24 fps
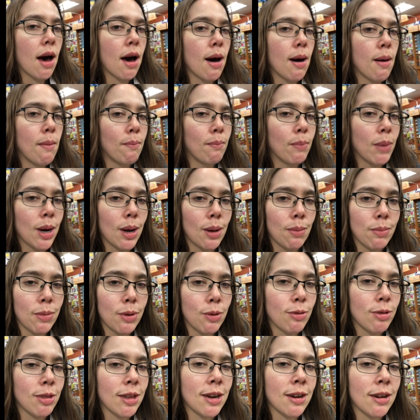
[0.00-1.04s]
Um, but I'm
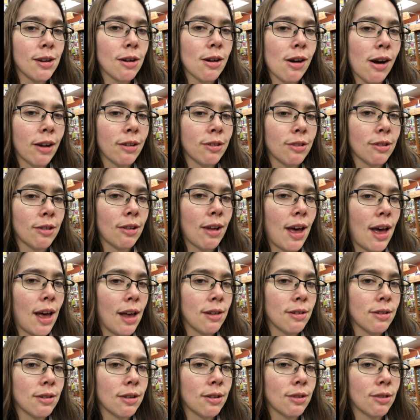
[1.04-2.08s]
doing the TRX
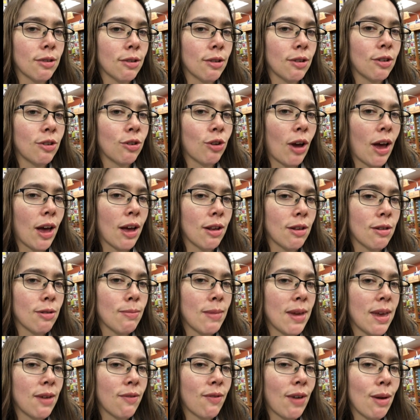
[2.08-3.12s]
class because Alicia asked
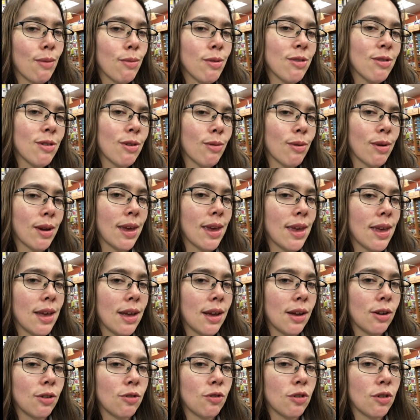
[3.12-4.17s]
me if I was doing it.
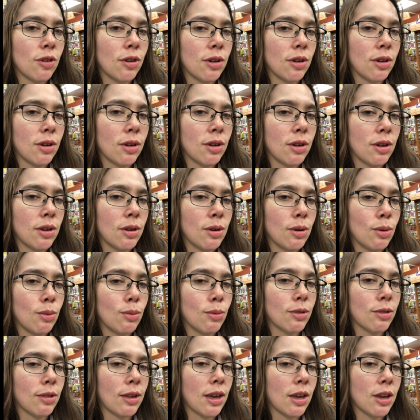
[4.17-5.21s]
She
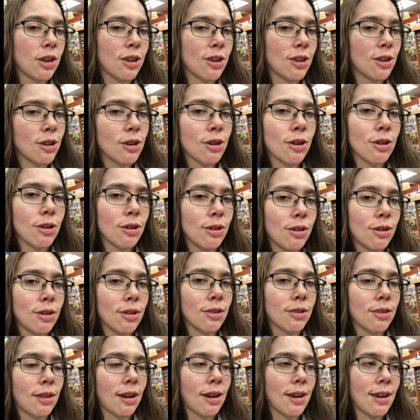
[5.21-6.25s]
was like, good,
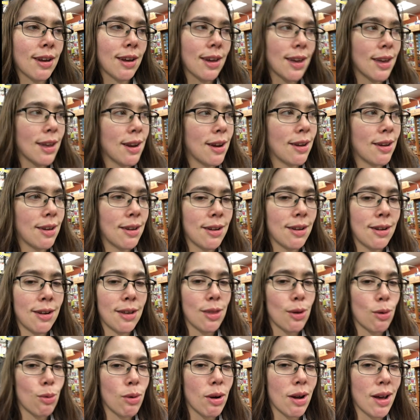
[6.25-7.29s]
because then you can get
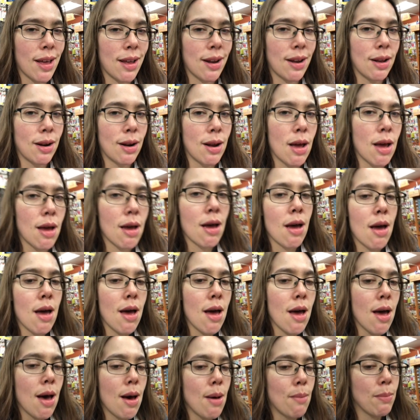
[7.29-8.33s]
another workout in.
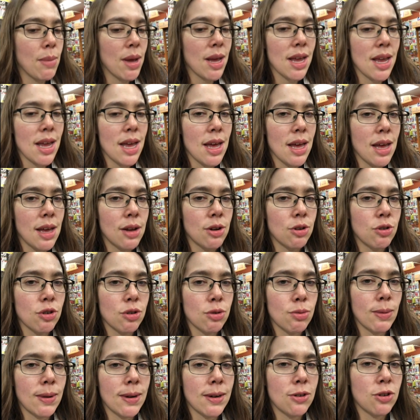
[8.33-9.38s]
But yeah, just
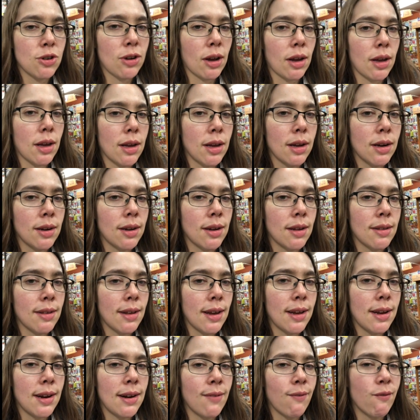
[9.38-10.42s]
wanted to check in because I
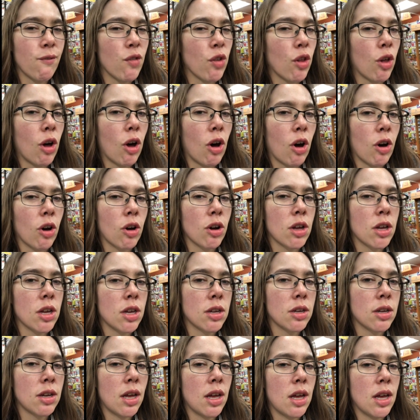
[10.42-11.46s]
didn't vlog.
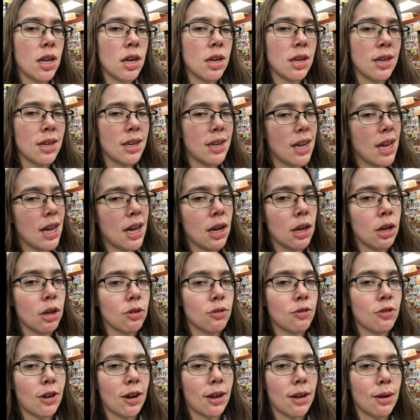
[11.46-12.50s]
And yeah,
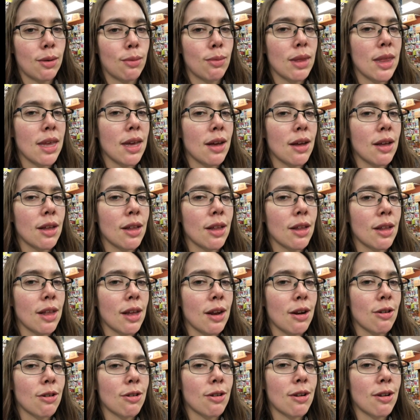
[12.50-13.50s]
check in with y'all later